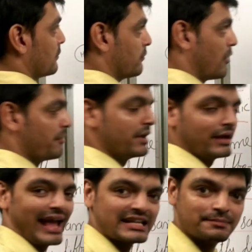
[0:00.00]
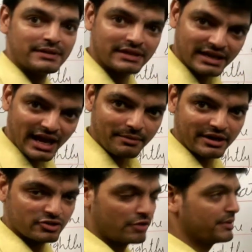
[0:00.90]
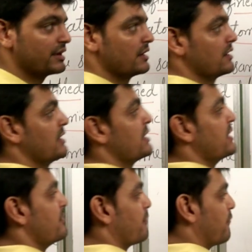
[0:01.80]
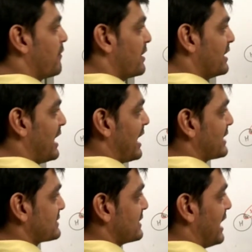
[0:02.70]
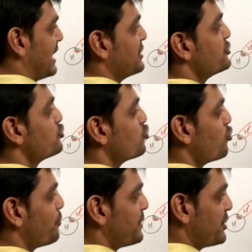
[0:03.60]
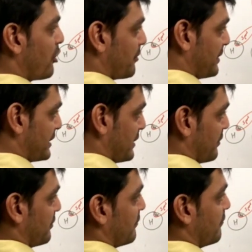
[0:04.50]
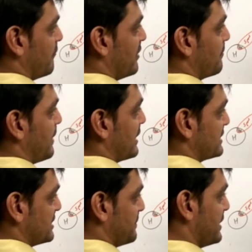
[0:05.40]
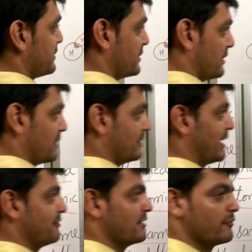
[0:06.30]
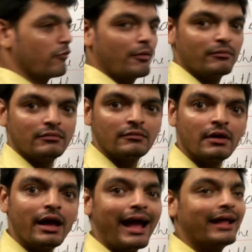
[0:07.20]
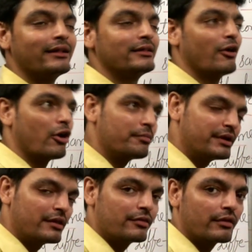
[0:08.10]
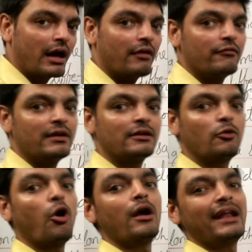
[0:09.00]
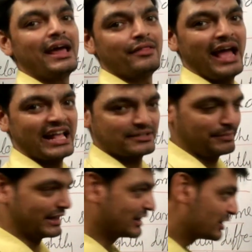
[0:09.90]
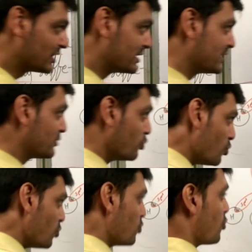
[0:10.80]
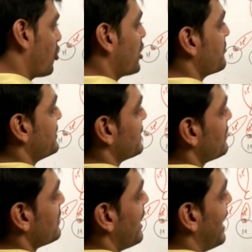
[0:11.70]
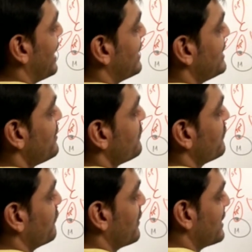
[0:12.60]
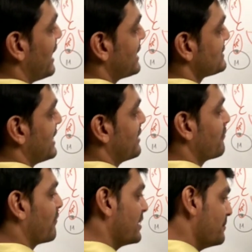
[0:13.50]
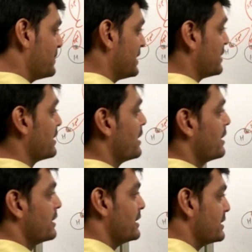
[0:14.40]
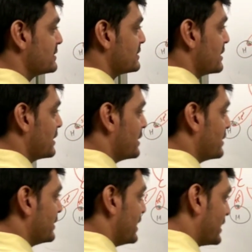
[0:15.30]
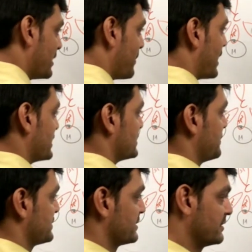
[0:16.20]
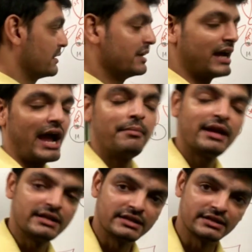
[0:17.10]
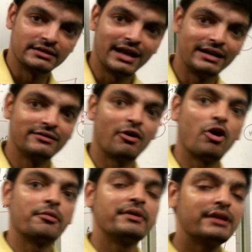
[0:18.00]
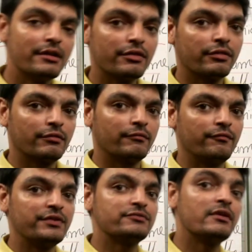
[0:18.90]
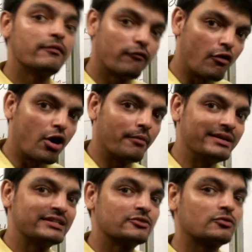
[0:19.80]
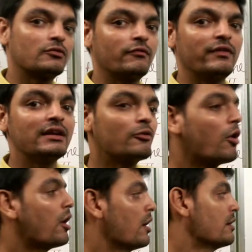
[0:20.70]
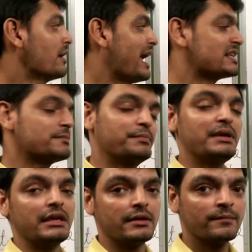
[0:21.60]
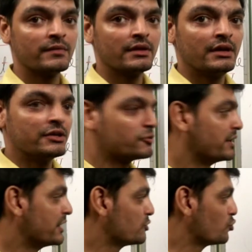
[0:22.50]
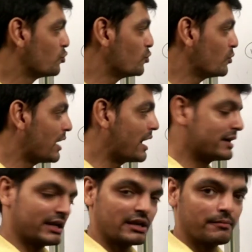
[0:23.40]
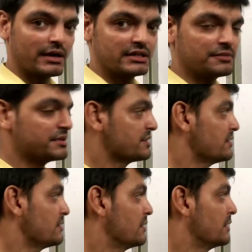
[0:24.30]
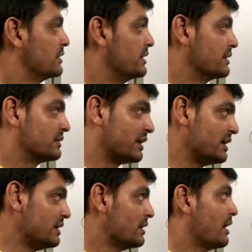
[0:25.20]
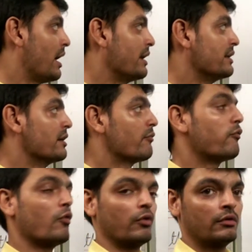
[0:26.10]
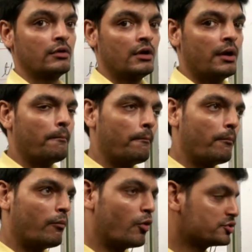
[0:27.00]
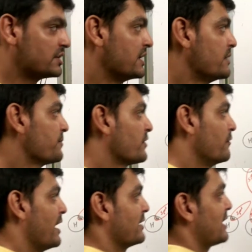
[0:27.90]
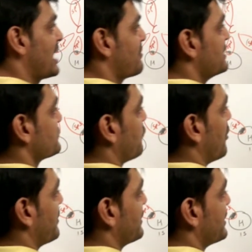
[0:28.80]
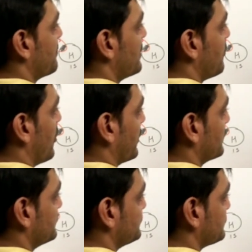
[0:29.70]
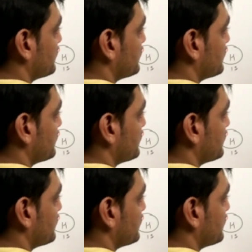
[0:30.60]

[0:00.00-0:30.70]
forming sp3 hybridized orbital. If one s and 2 p orbitals will participate, then will form, and the orbitals will call as sp2 orbital. And if one s and 1 p is taking participation in hybridization, then the orbitals which will form will call sp. So here 2 are taking participation, here 3, and here 4. Mostly when carbon is forming double bond,